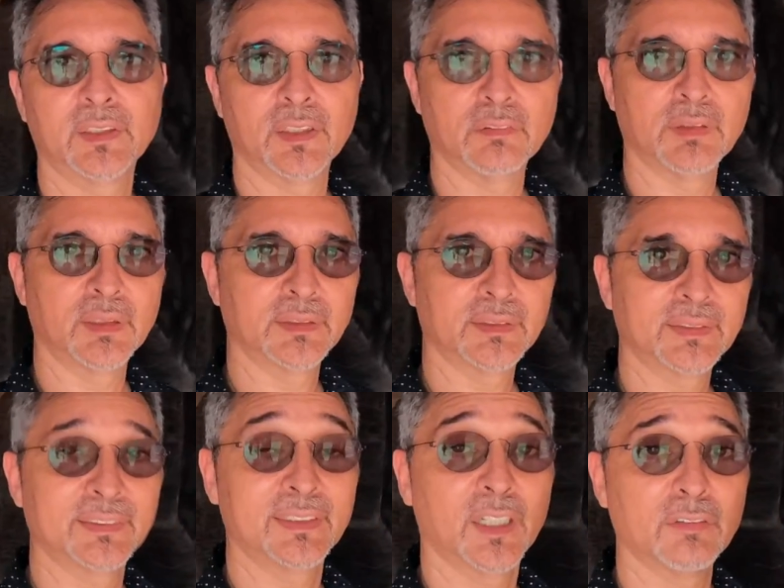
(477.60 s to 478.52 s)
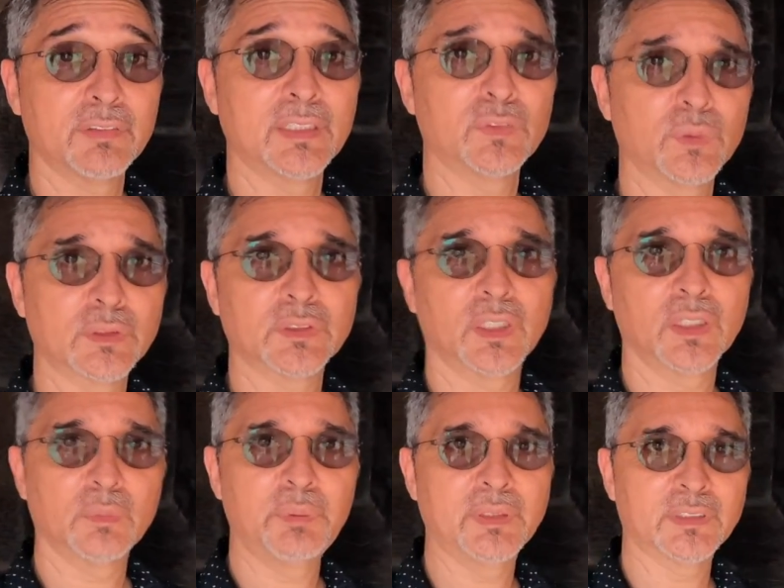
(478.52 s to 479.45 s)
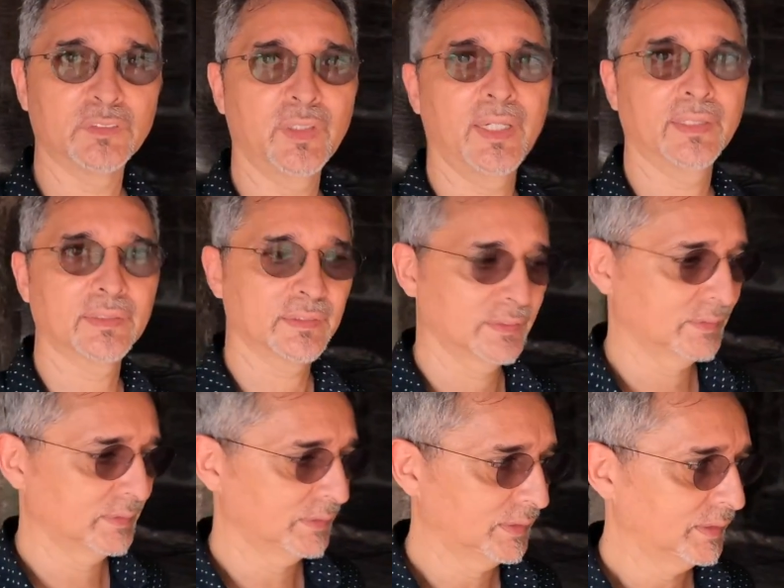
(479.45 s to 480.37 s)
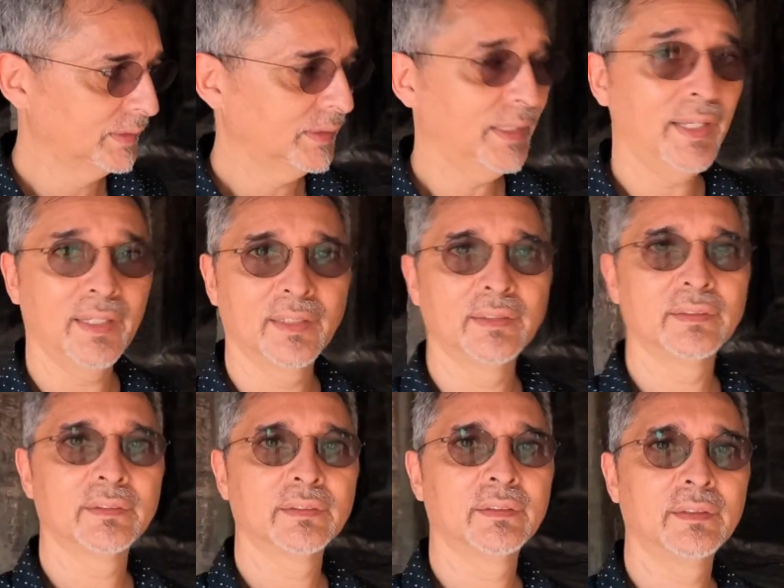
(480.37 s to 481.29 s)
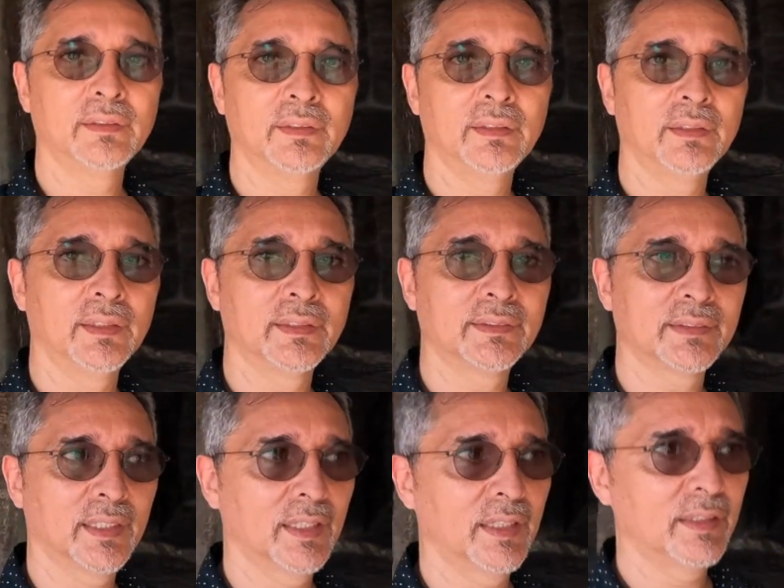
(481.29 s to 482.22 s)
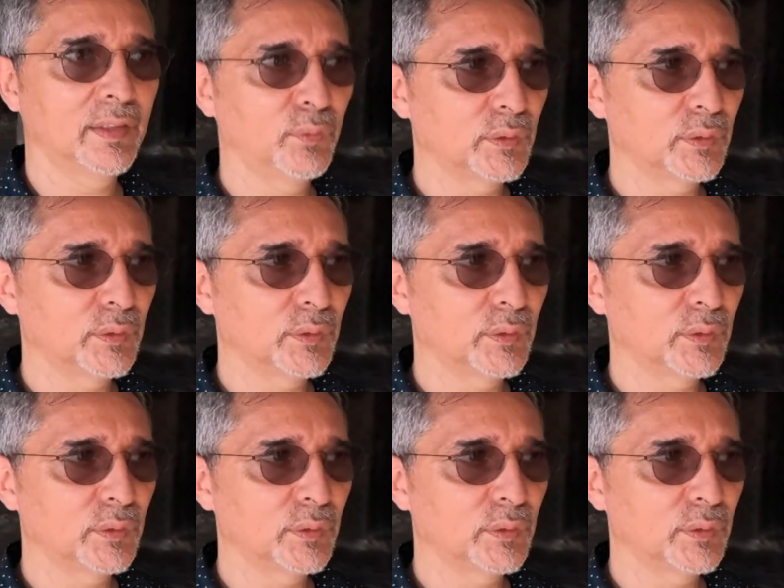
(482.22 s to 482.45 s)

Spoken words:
carving is this is carved into a solid piece of granite. And it